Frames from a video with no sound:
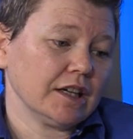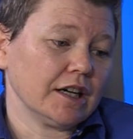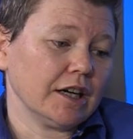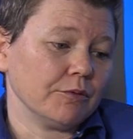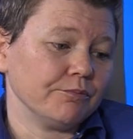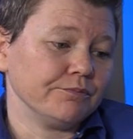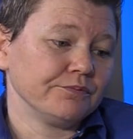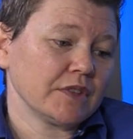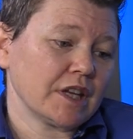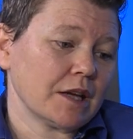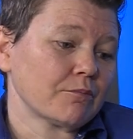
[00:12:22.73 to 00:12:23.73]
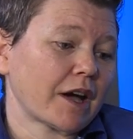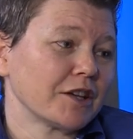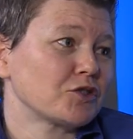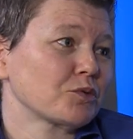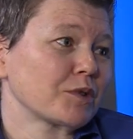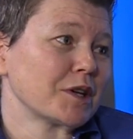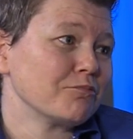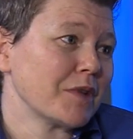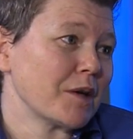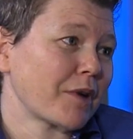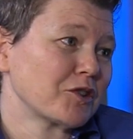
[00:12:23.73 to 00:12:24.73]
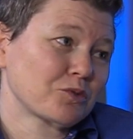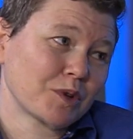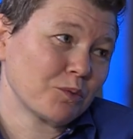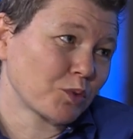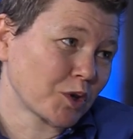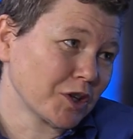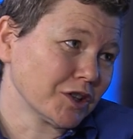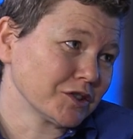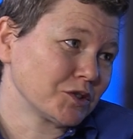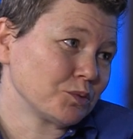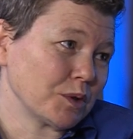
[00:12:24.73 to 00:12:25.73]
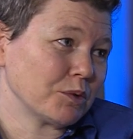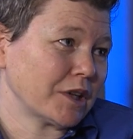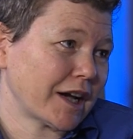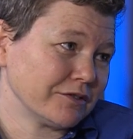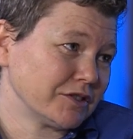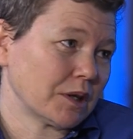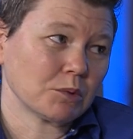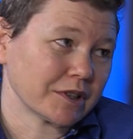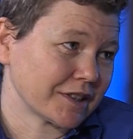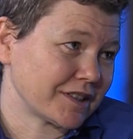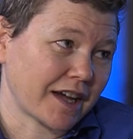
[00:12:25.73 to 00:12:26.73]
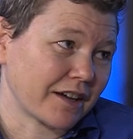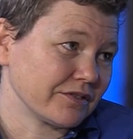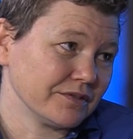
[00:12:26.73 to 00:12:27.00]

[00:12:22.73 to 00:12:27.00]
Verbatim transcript: In my dream world, we would have double the staff.